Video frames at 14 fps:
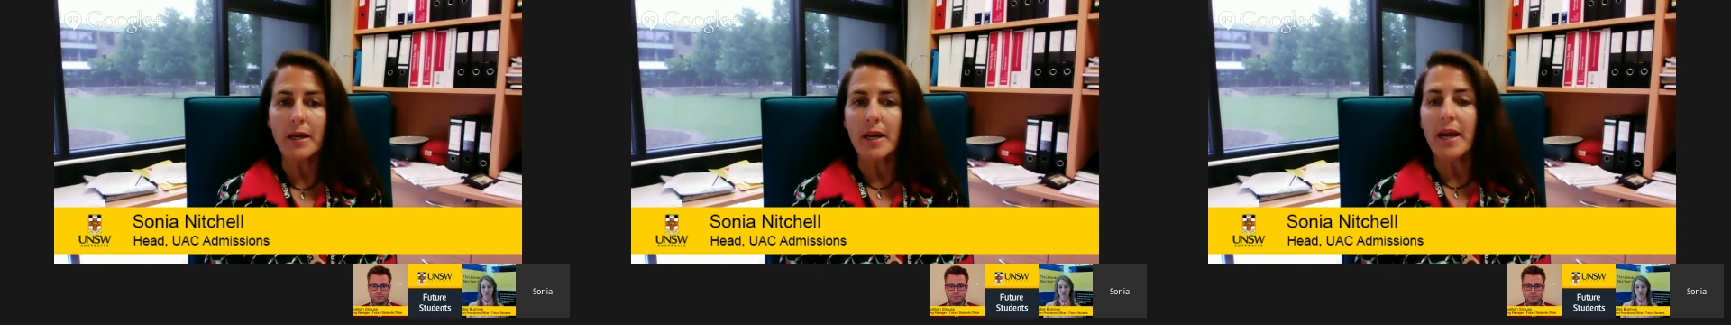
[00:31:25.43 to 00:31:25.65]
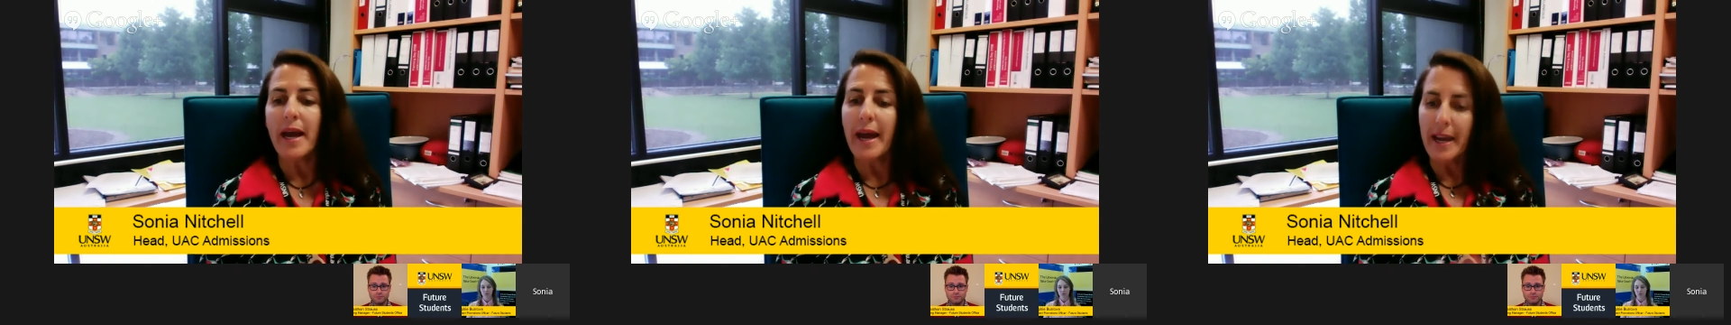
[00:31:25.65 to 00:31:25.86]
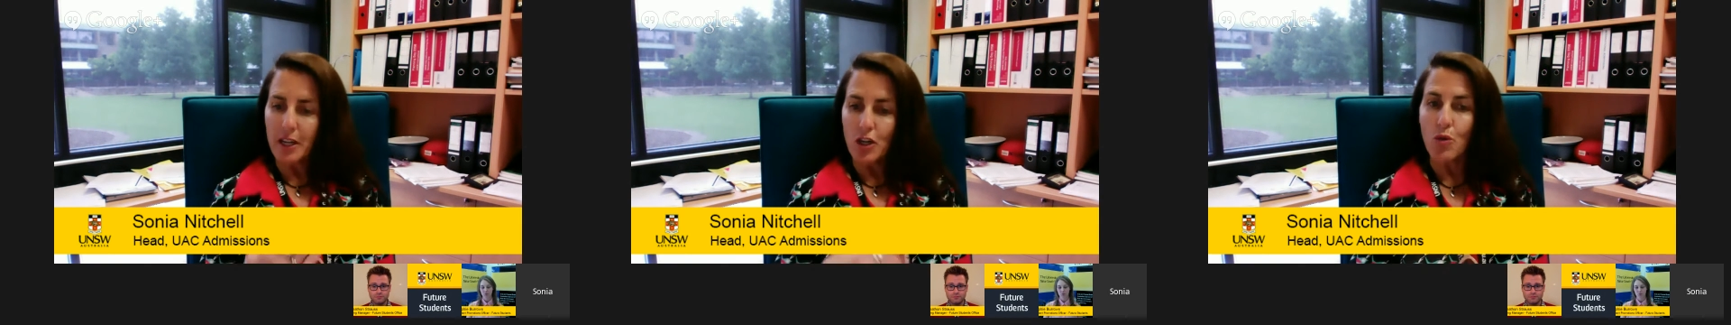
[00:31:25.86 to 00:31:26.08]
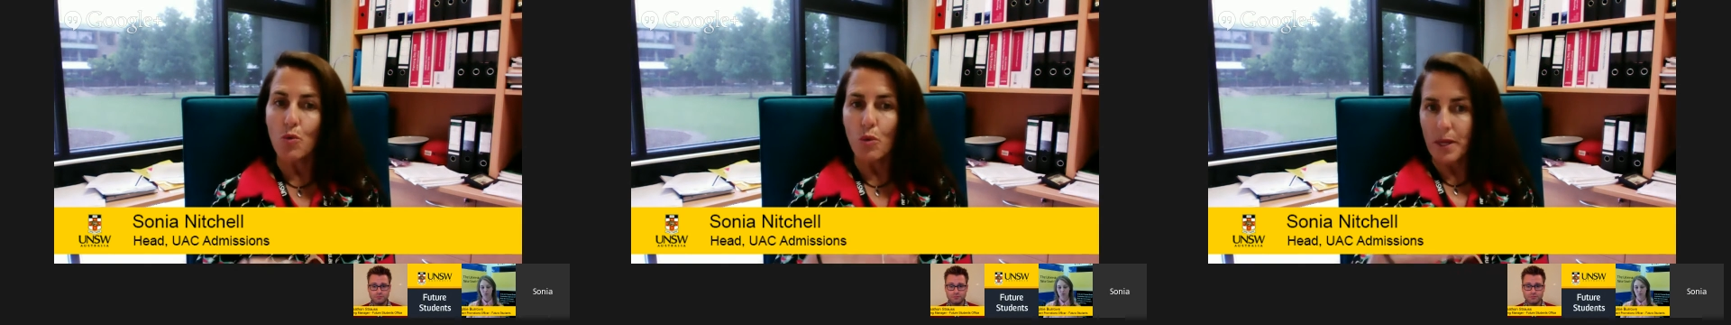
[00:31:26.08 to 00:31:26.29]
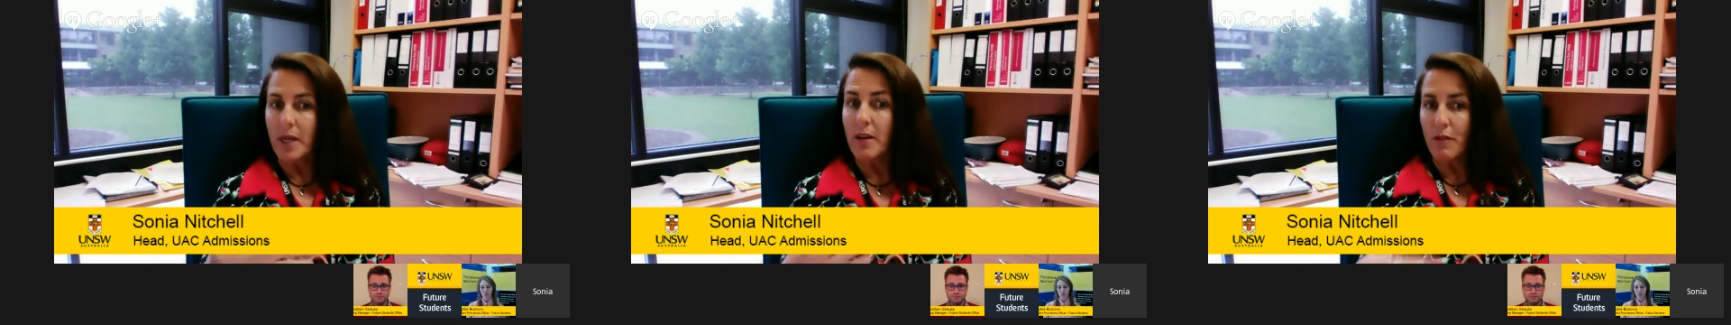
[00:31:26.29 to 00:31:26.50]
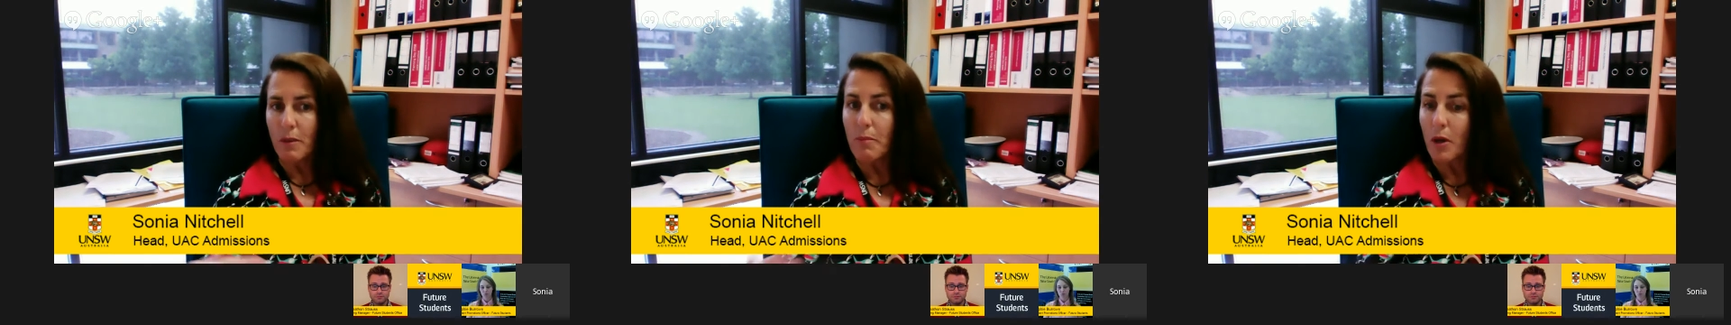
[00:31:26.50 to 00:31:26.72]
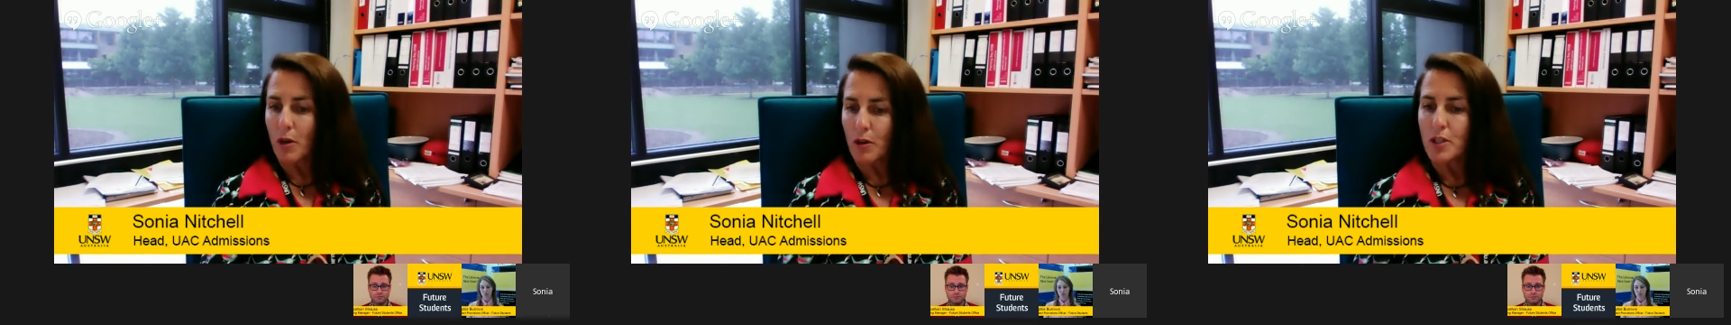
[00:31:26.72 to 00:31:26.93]
and you will be given
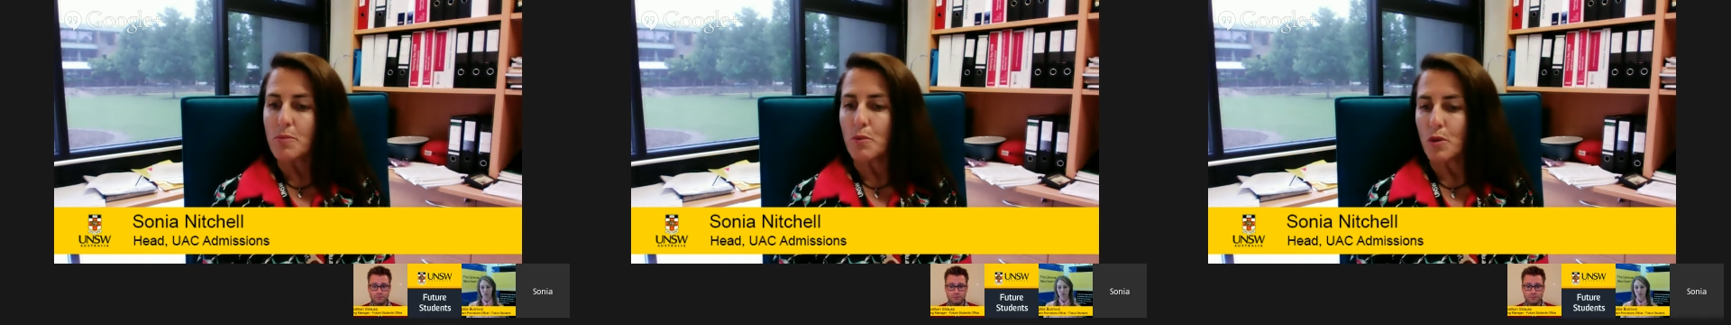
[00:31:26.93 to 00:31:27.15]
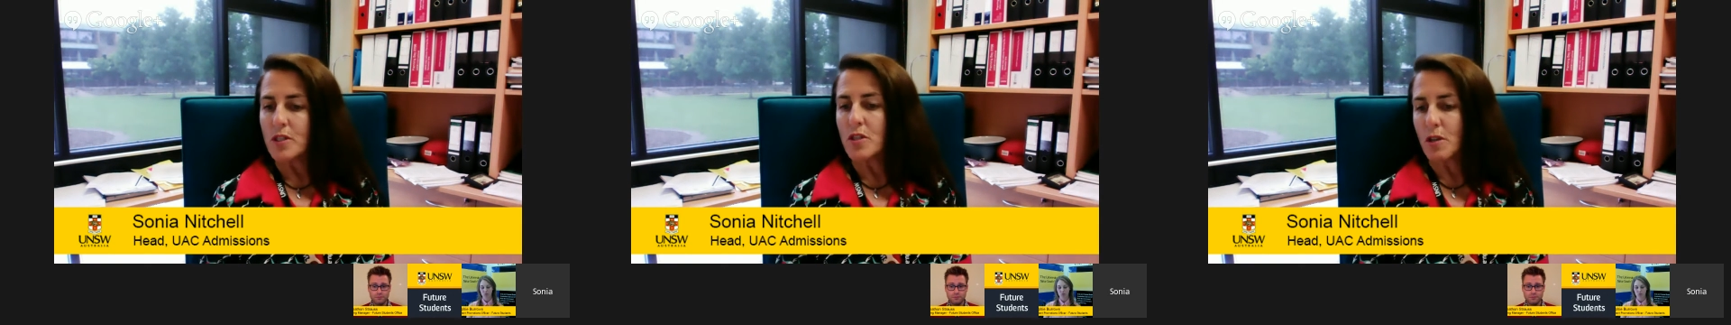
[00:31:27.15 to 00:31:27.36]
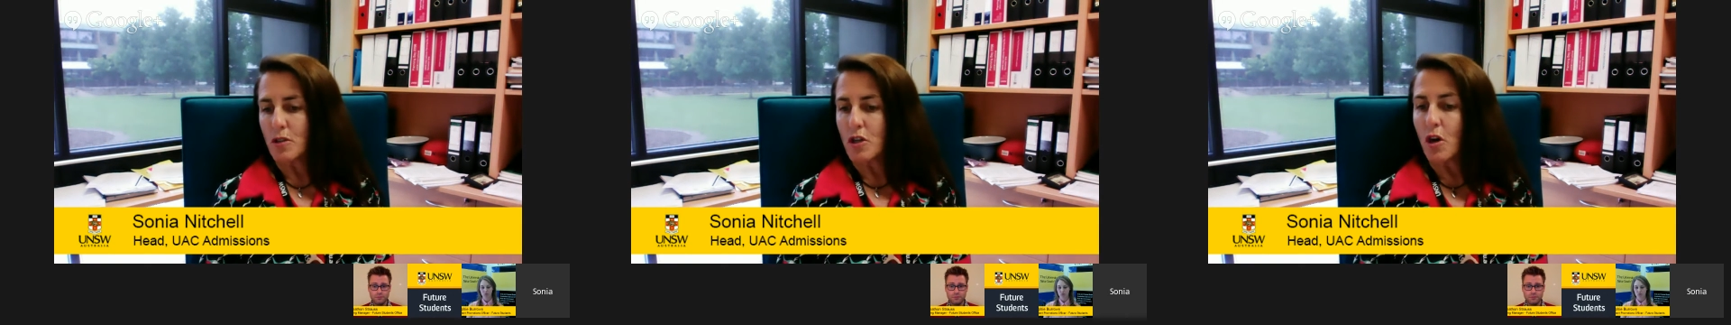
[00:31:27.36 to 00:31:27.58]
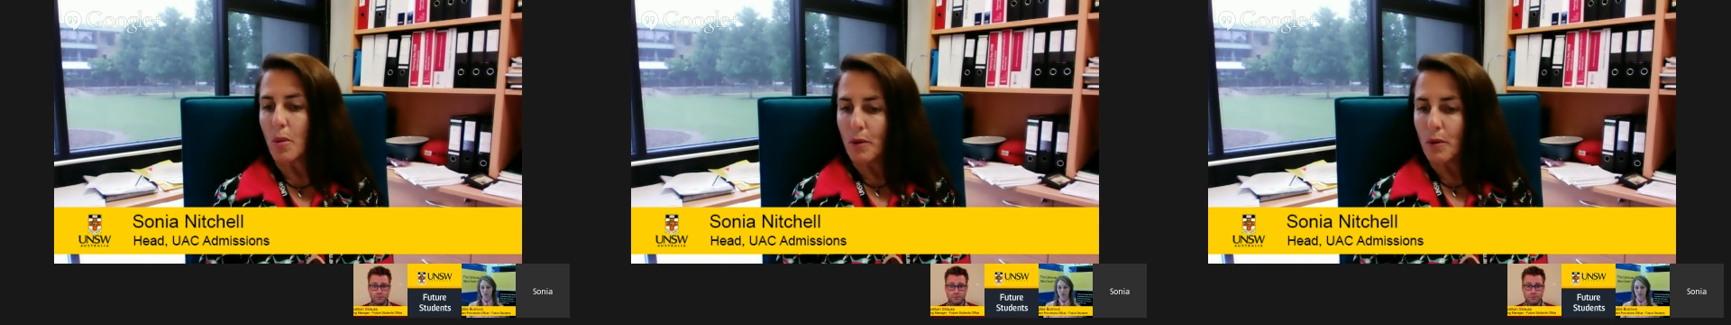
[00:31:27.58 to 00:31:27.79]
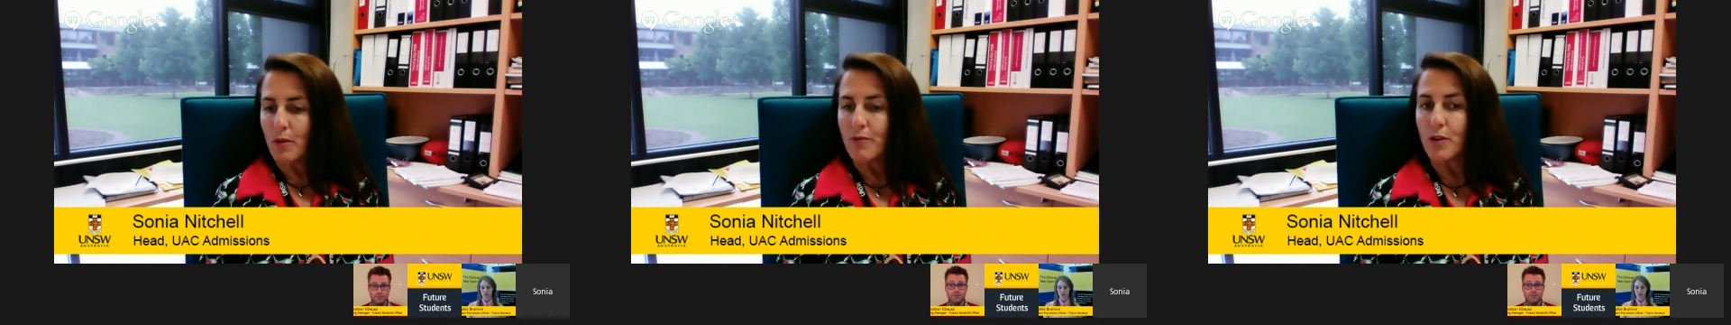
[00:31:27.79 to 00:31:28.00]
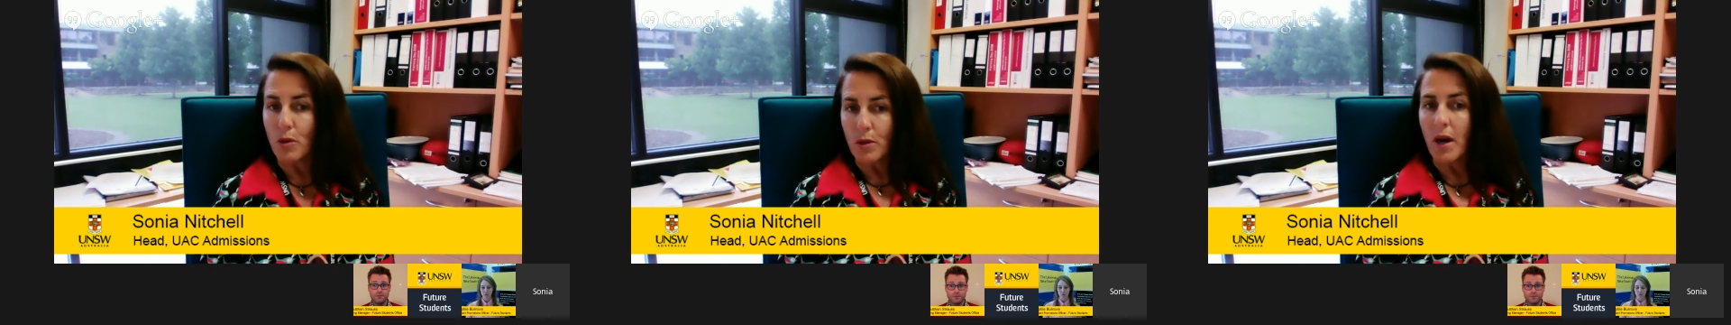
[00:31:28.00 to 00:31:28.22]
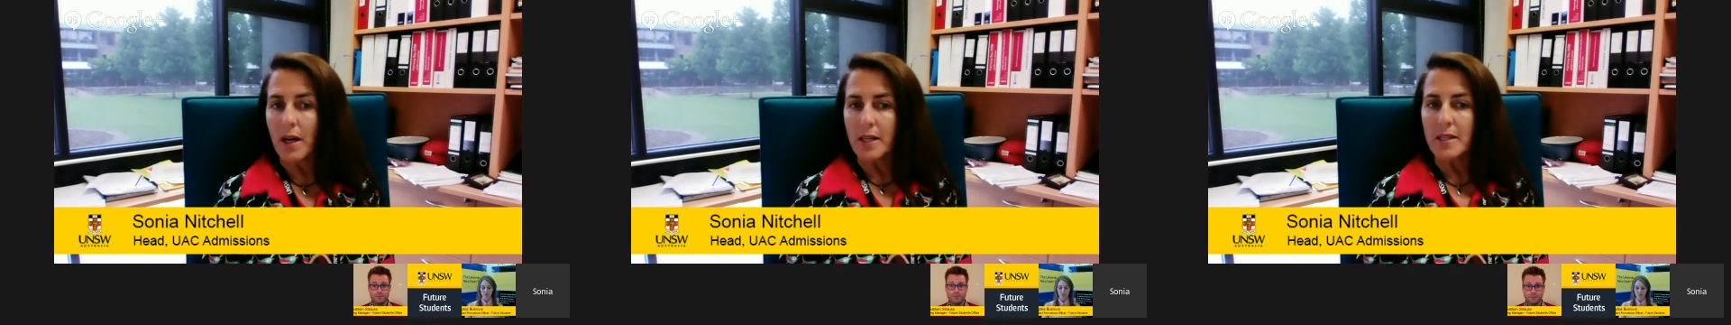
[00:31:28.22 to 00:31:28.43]
bonus points on top of your
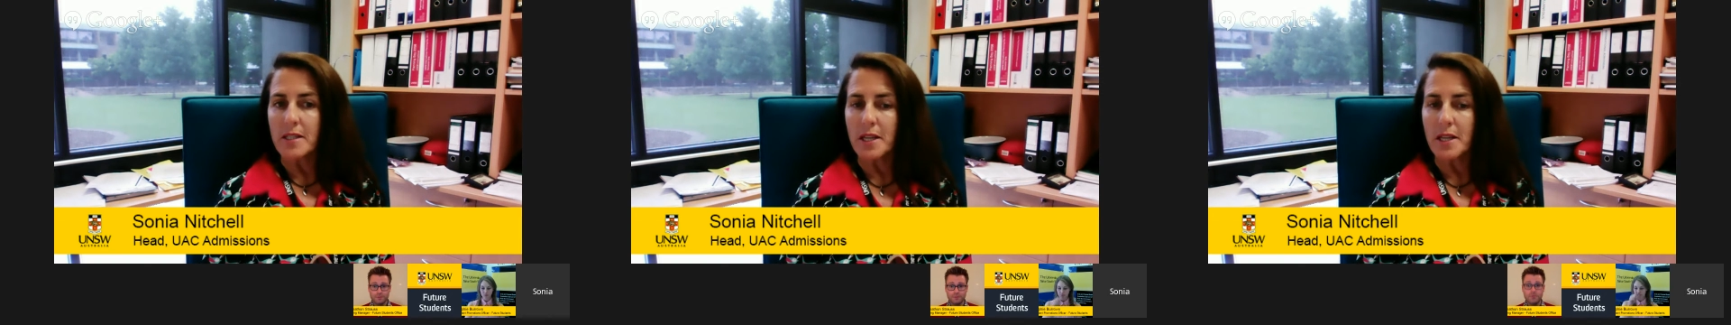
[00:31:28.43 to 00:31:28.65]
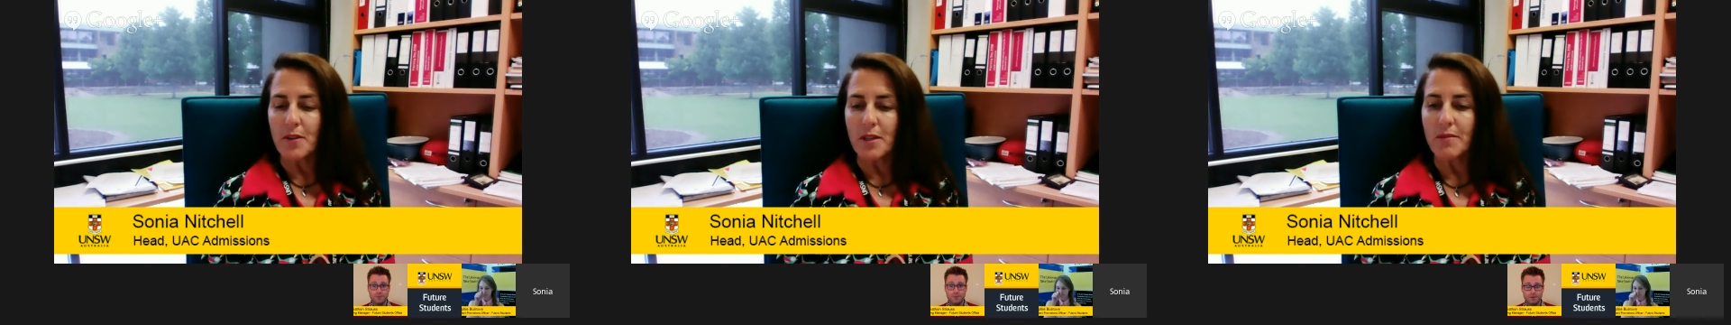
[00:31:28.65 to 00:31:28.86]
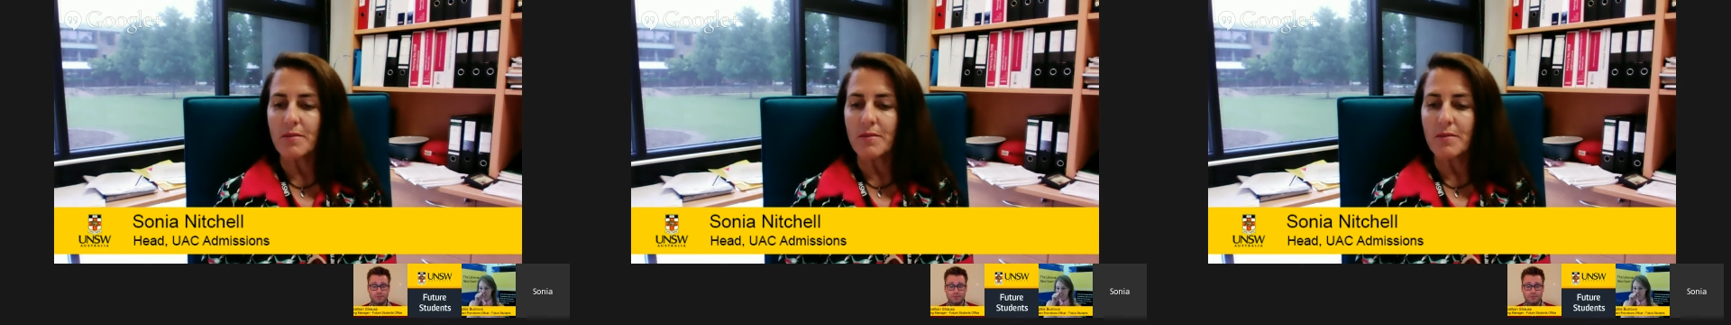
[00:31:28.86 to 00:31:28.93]
97.